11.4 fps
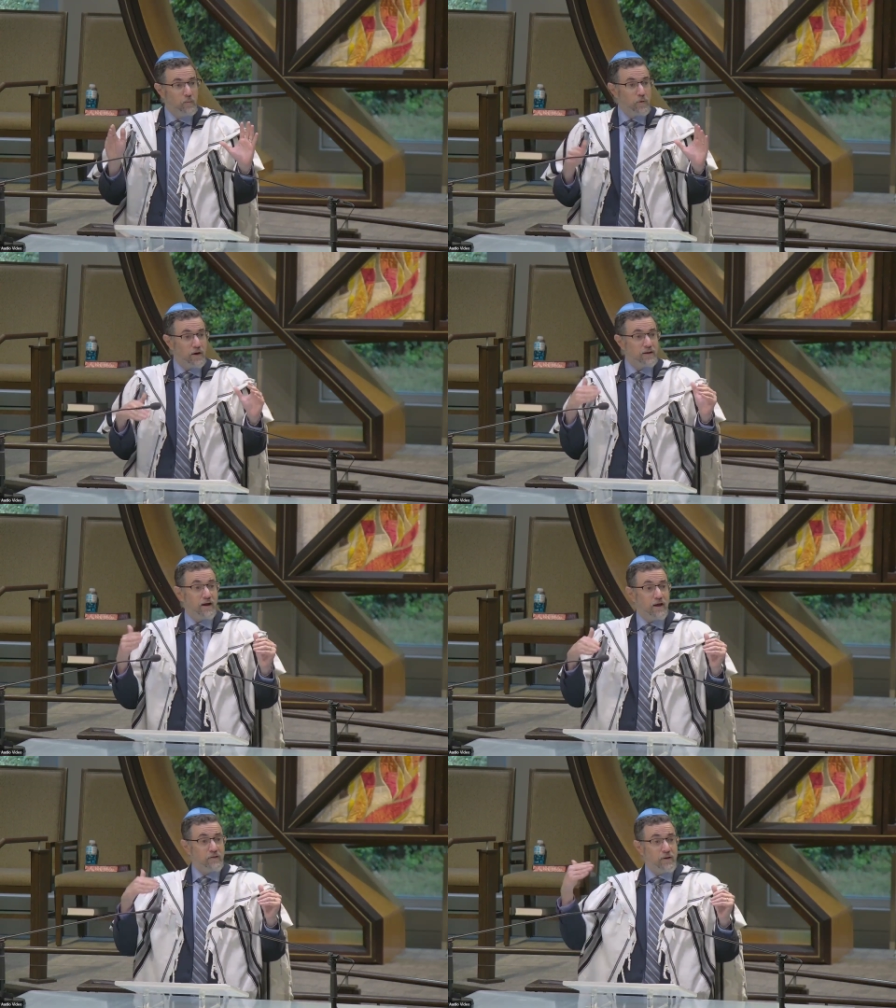But on
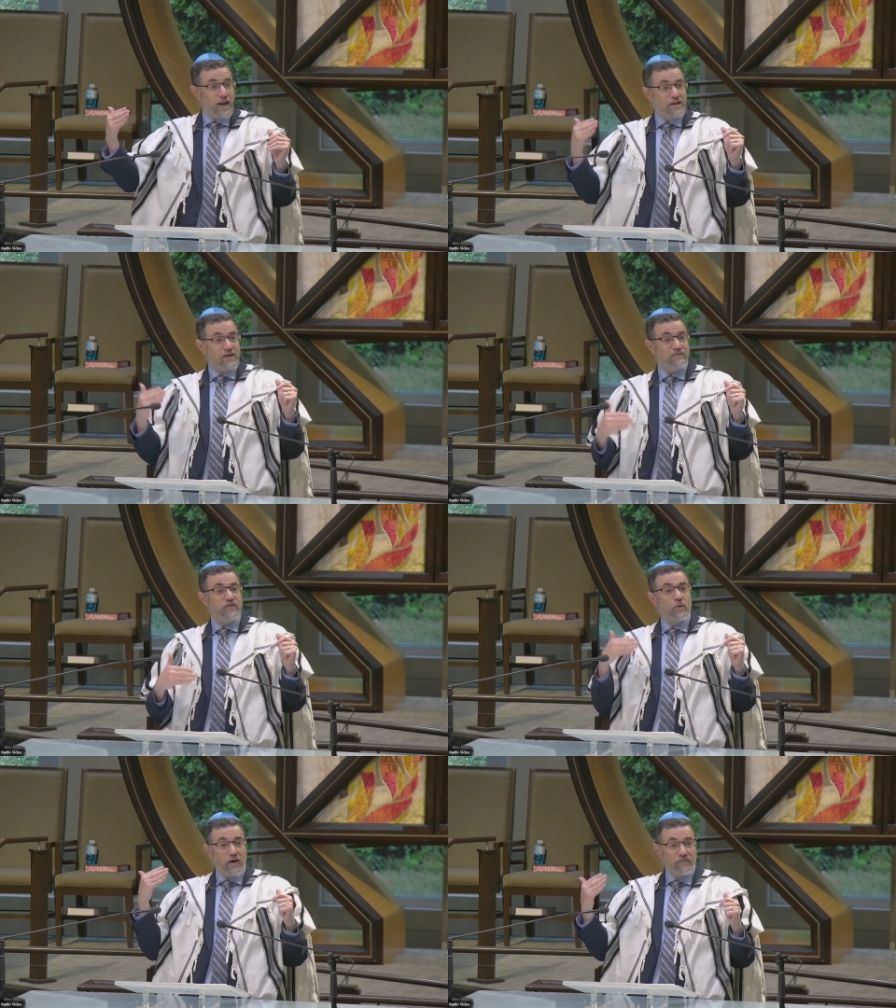the other hand, if
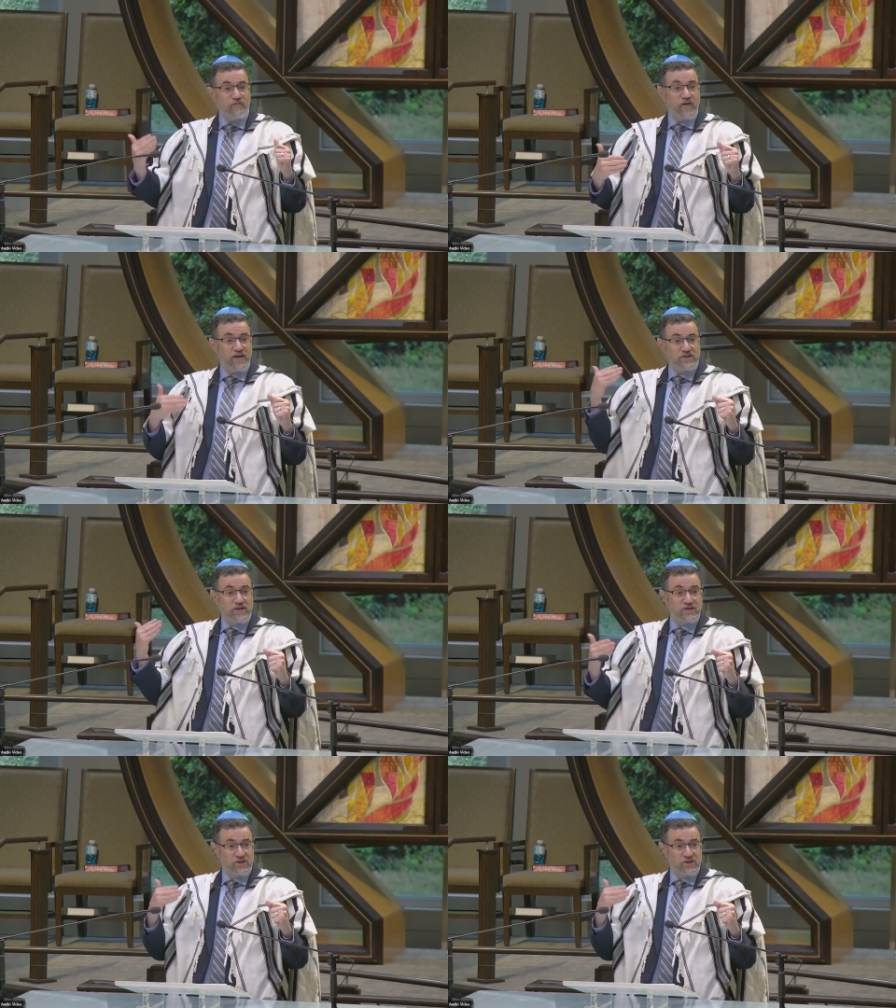you are facing a